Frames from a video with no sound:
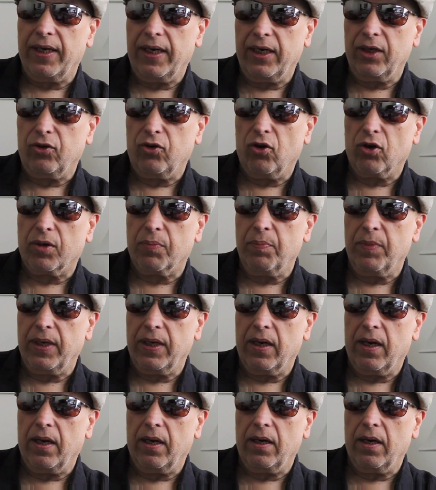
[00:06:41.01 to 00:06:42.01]
He took
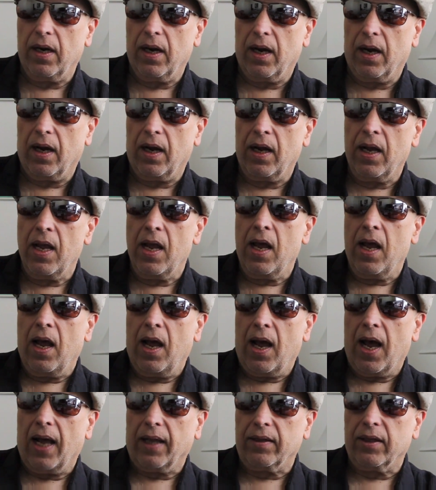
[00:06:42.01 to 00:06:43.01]
me in
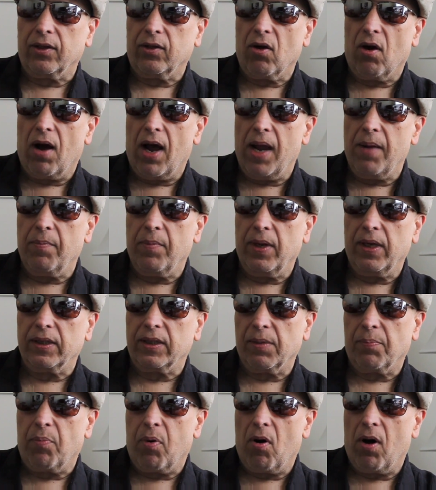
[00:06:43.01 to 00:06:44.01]
at the time as
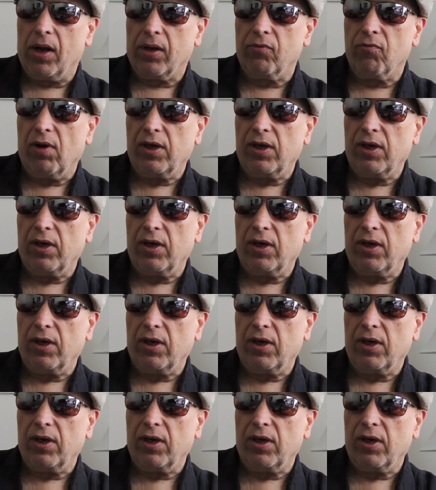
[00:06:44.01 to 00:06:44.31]
a partner.